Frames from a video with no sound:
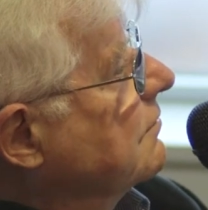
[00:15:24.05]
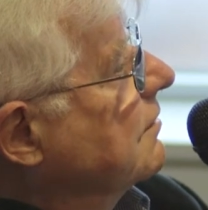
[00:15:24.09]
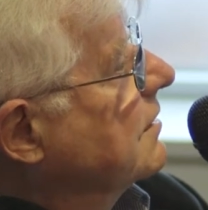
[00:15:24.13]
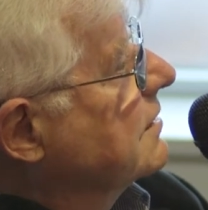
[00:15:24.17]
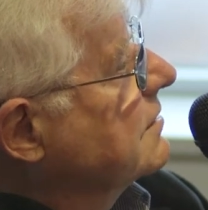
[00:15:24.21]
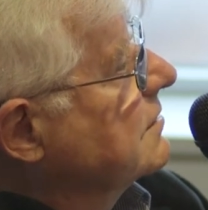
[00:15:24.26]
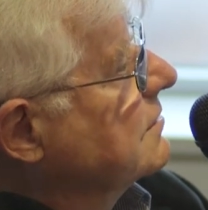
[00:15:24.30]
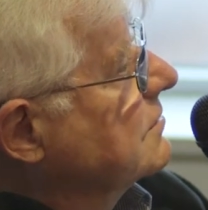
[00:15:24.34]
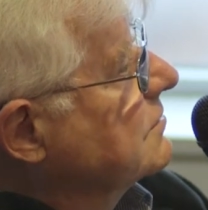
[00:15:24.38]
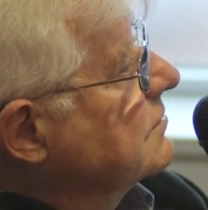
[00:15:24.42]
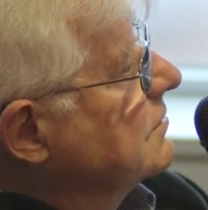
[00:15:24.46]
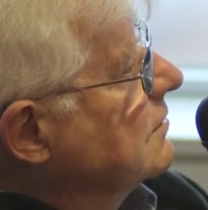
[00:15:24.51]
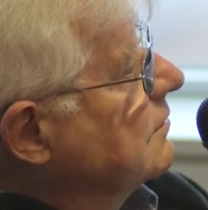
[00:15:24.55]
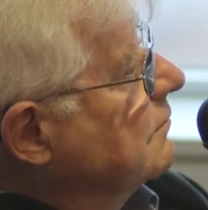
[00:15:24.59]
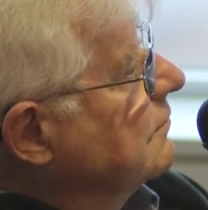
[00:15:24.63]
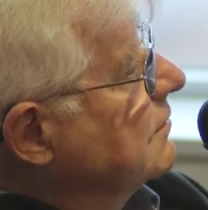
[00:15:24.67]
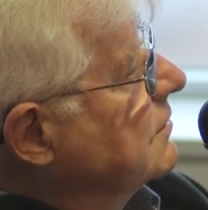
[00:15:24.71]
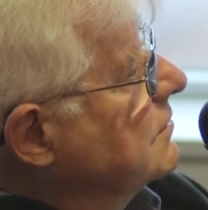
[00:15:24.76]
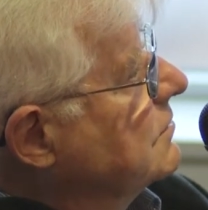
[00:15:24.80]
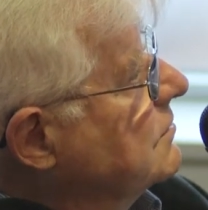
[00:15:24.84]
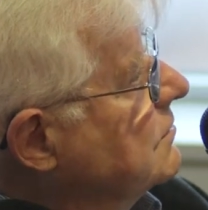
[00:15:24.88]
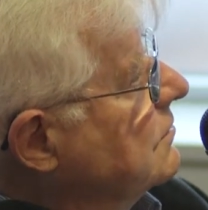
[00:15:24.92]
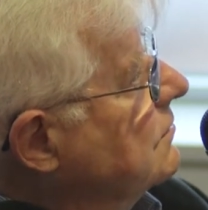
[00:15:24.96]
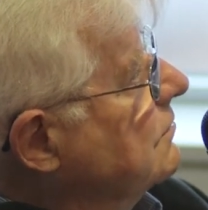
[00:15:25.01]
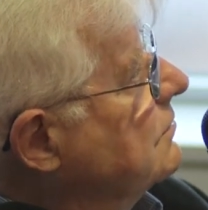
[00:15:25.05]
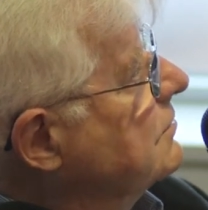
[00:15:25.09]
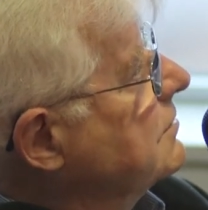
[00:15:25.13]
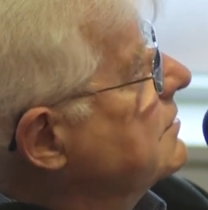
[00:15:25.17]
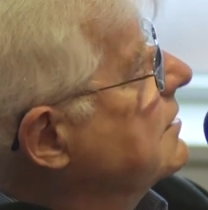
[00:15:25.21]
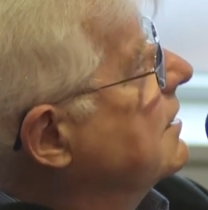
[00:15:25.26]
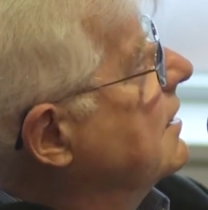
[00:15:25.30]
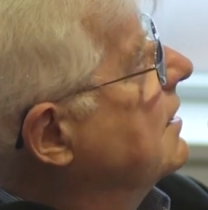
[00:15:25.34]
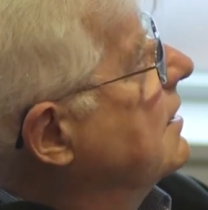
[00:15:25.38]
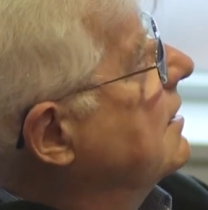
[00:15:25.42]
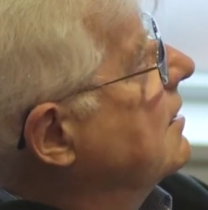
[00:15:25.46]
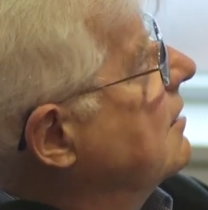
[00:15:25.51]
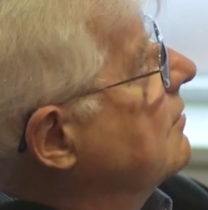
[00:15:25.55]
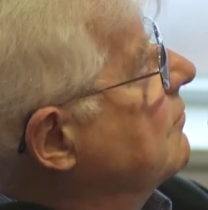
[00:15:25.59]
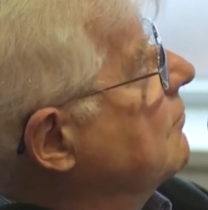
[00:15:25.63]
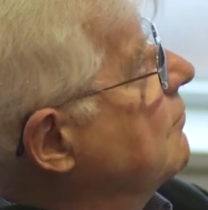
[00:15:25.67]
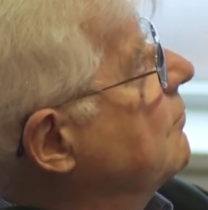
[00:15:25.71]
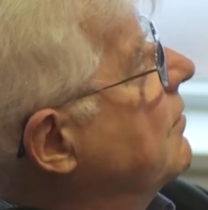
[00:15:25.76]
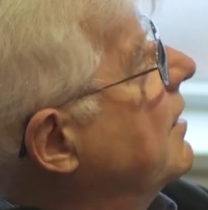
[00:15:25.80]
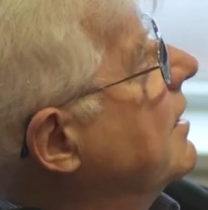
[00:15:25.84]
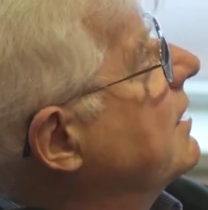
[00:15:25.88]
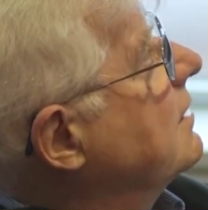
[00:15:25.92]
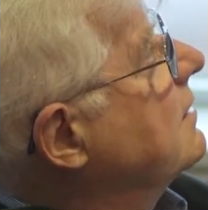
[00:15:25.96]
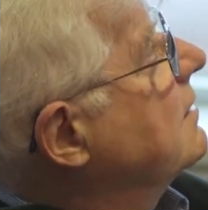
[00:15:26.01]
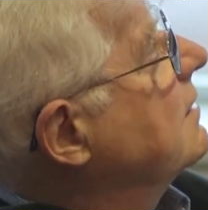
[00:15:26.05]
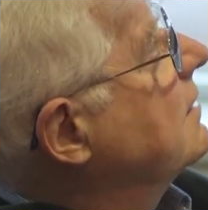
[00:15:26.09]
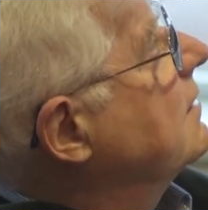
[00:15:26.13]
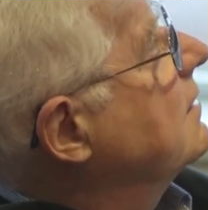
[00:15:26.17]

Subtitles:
Russians, Germans, Jews, but